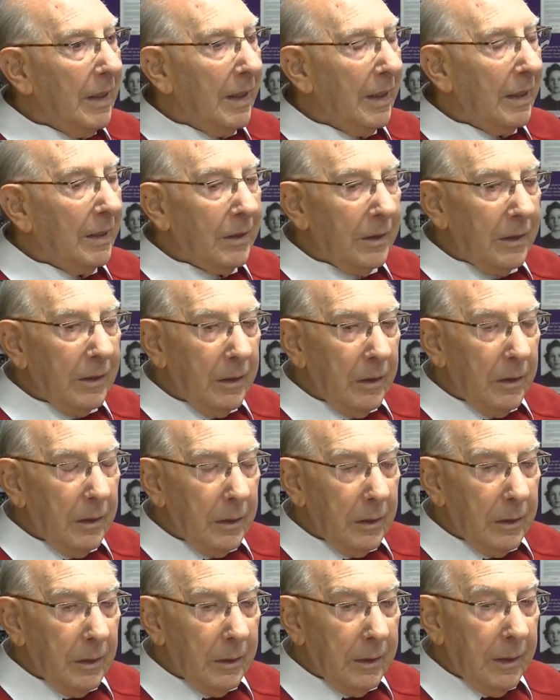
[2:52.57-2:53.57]
And uh,
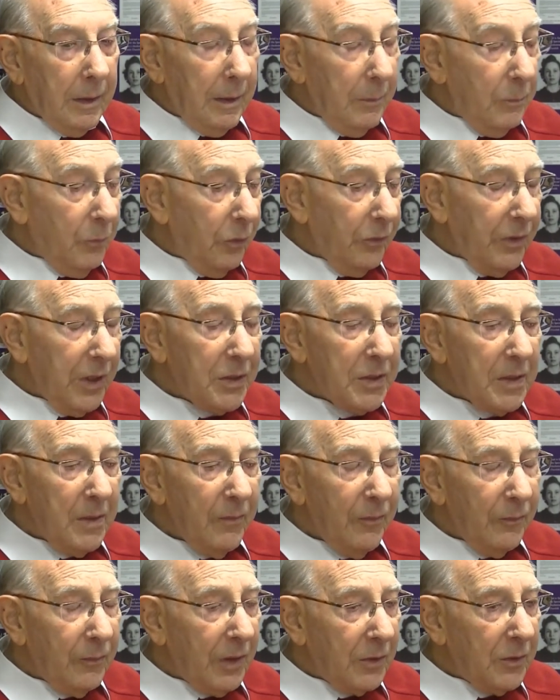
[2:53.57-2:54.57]
put this
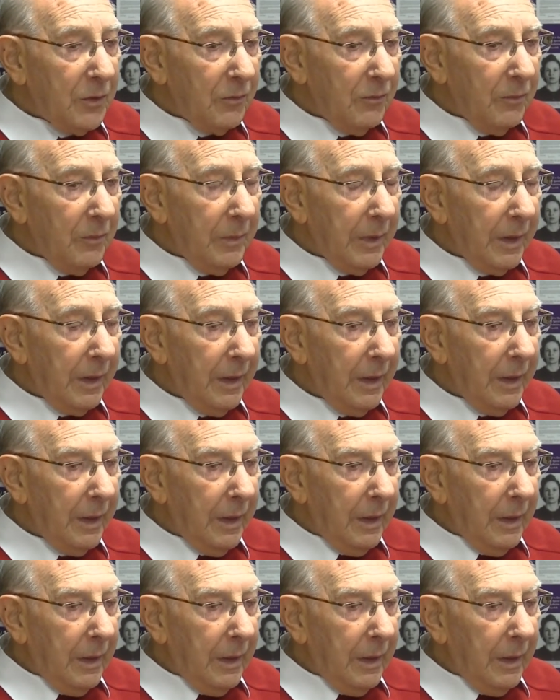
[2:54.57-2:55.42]
in front of me.